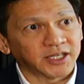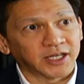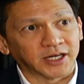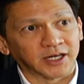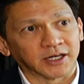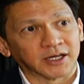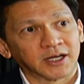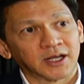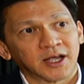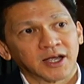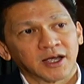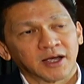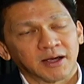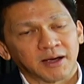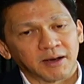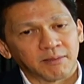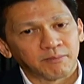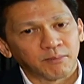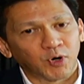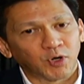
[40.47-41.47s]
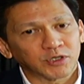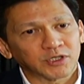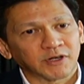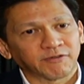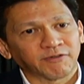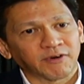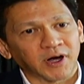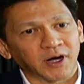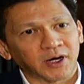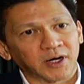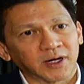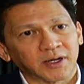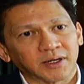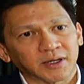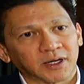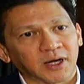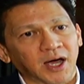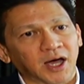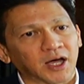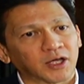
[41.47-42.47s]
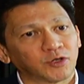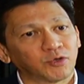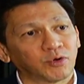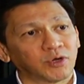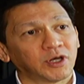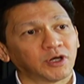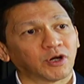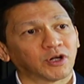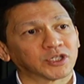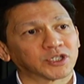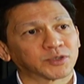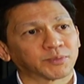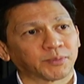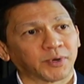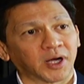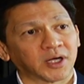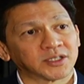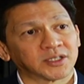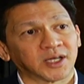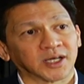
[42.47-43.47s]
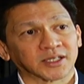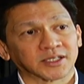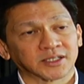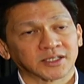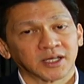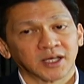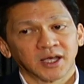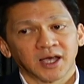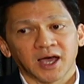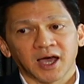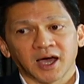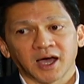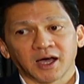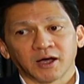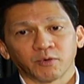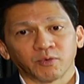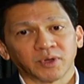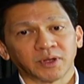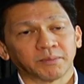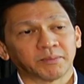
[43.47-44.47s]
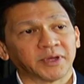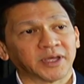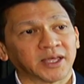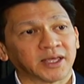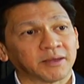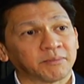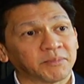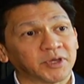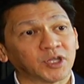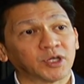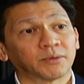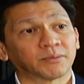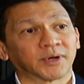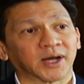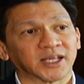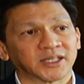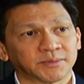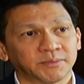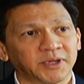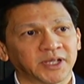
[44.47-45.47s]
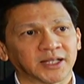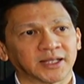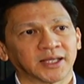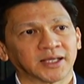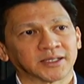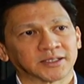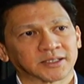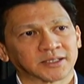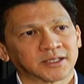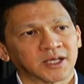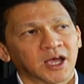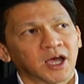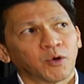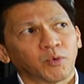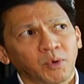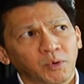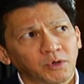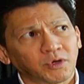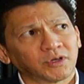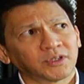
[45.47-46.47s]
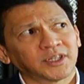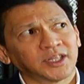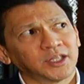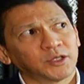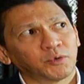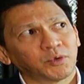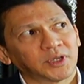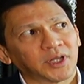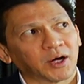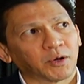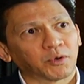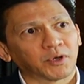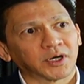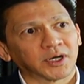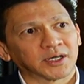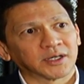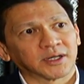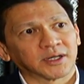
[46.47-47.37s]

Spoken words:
year, most of our newly launched projects will be medium-rise buildings. We will continue with our